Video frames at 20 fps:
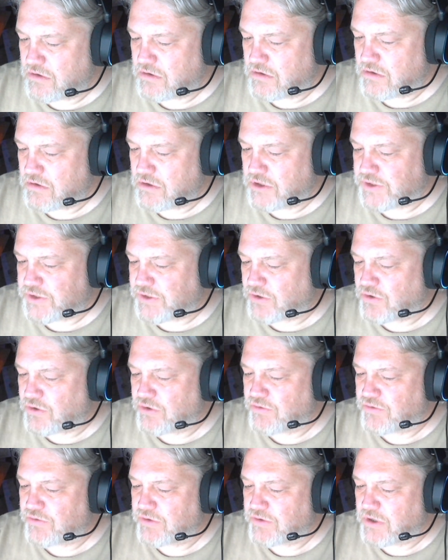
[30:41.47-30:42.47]

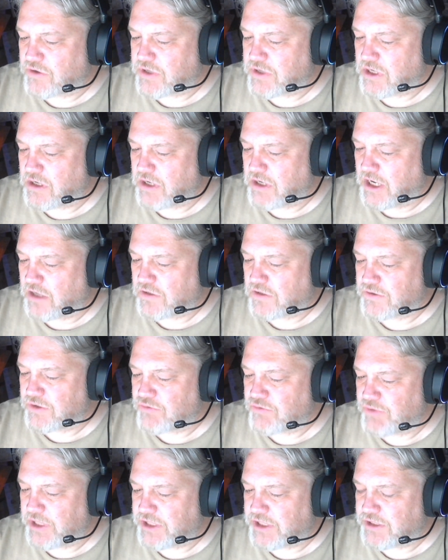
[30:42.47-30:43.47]
So, okay, Alan, you
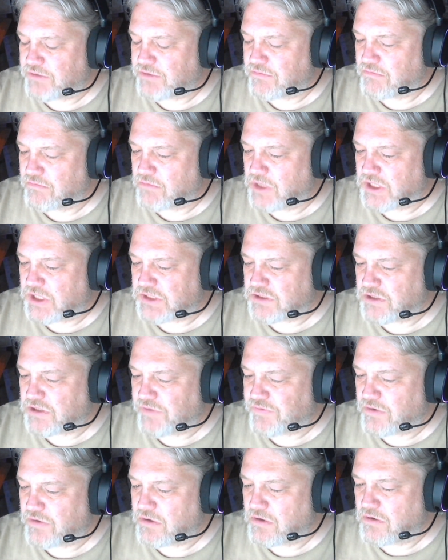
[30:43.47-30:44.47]
rated
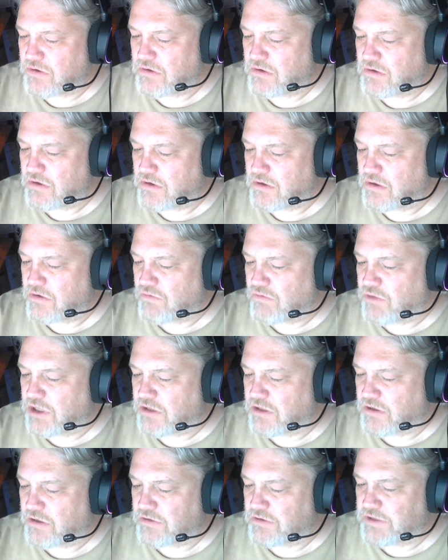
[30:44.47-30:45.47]
Monolith well
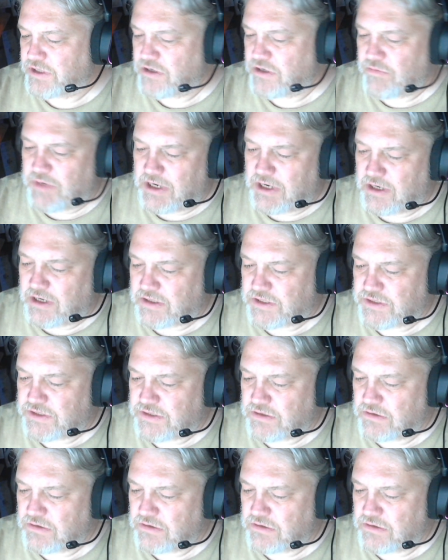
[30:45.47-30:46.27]
on Letterbox,